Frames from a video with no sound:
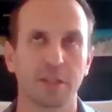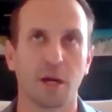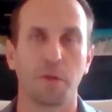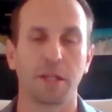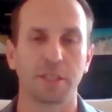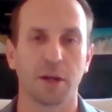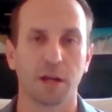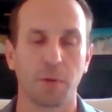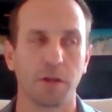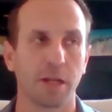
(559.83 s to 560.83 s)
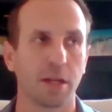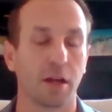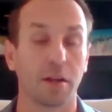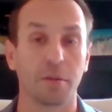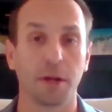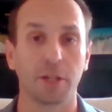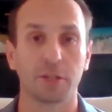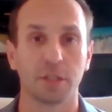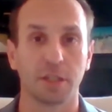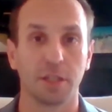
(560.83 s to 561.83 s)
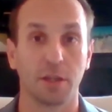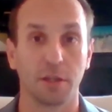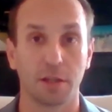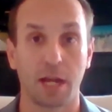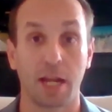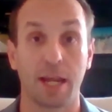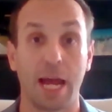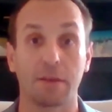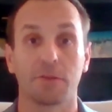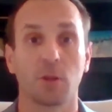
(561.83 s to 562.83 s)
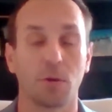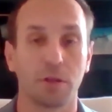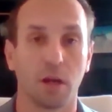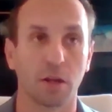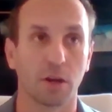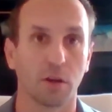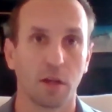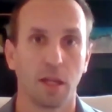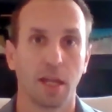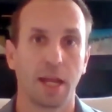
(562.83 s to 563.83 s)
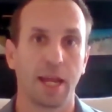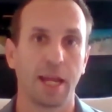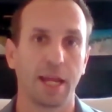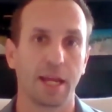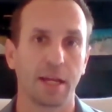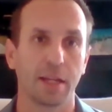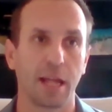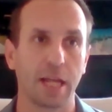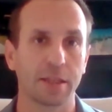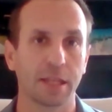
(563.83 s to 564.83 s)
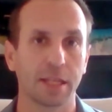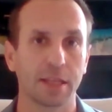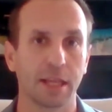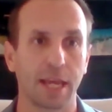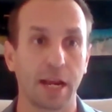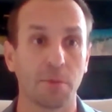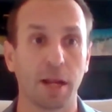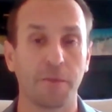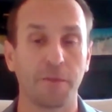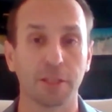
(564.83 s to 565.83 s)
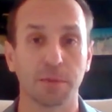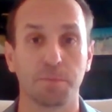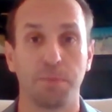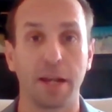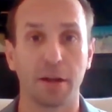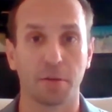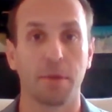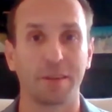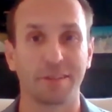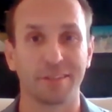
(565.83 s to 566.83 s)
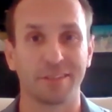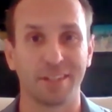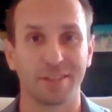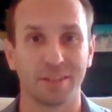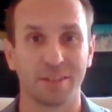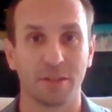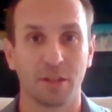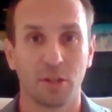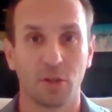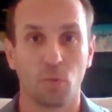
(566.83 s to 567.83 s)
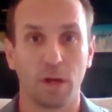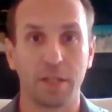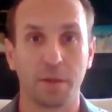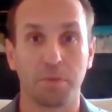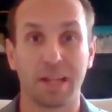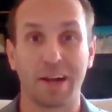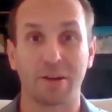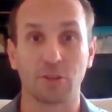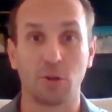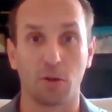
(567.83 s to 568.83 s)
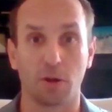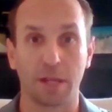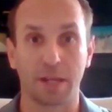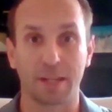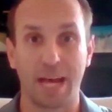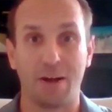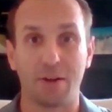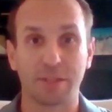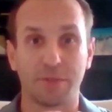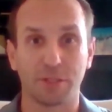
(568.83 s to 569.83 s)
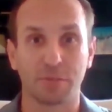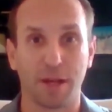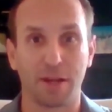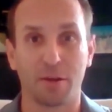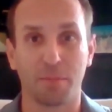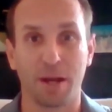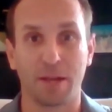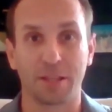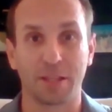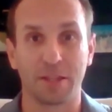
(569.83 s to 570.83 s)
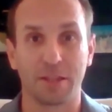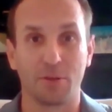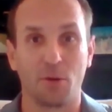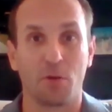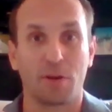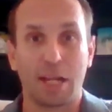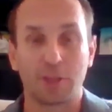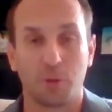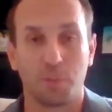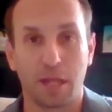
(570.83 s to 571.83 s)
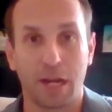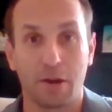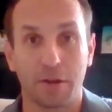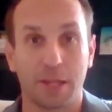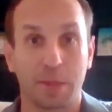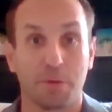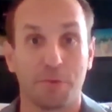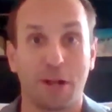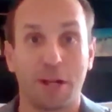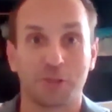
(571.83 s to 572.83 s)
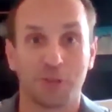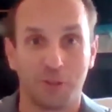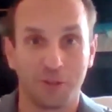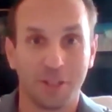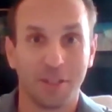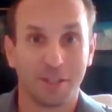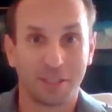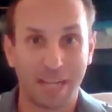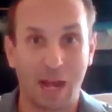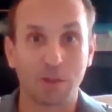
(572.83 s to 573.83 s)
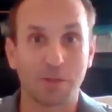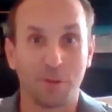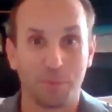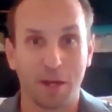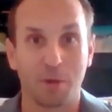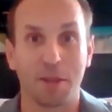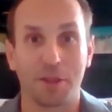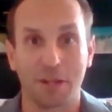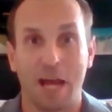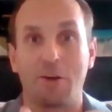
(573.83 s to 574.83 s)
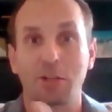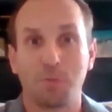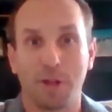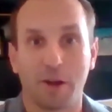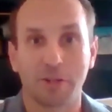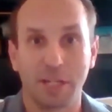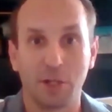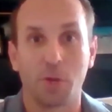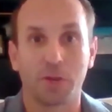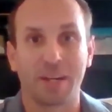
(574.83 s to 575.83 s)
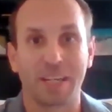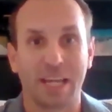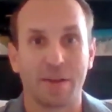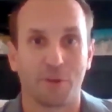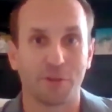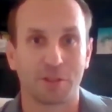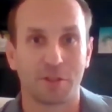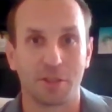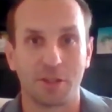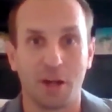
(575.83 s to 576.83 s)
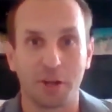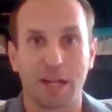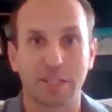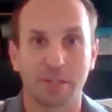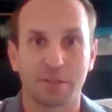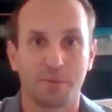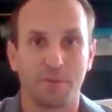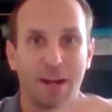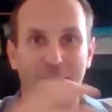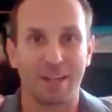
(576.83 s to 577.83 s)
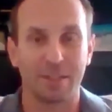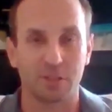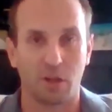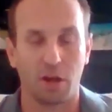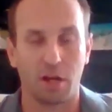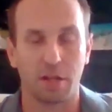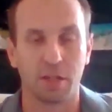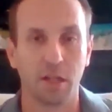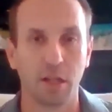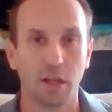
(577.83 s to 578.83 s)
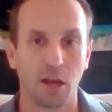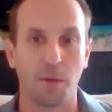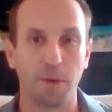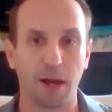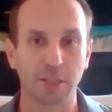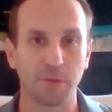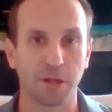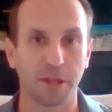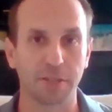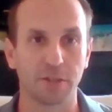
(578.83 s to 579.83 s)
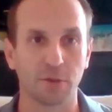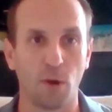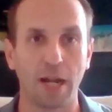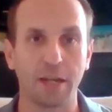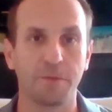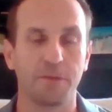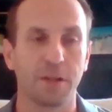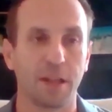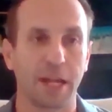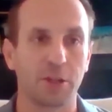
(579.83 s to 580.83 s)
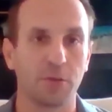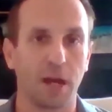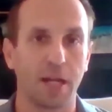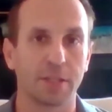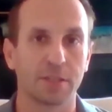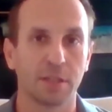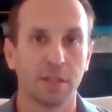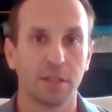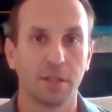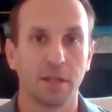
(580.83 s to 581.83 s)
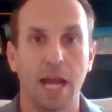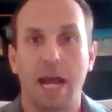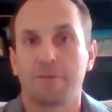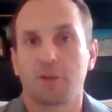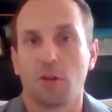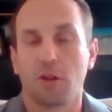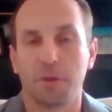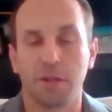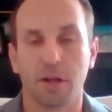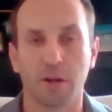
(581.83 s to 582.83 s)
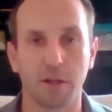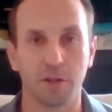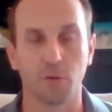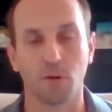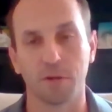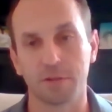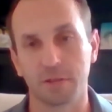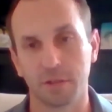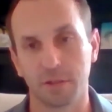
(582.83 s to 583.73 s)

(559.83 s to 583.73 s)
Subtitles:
a couple of things there I kind of want to hit on. You mentioned you kind of have to go younger, and I think that everybody feels better about the decision when the player's older. I think the college feels better about the older high school player. I think professional scouts feel better about the college player because they know what they're going to get, versus the young. You got such a variance on possibility things too. Why do you feel like you guys have to go a little bit younger, in your words?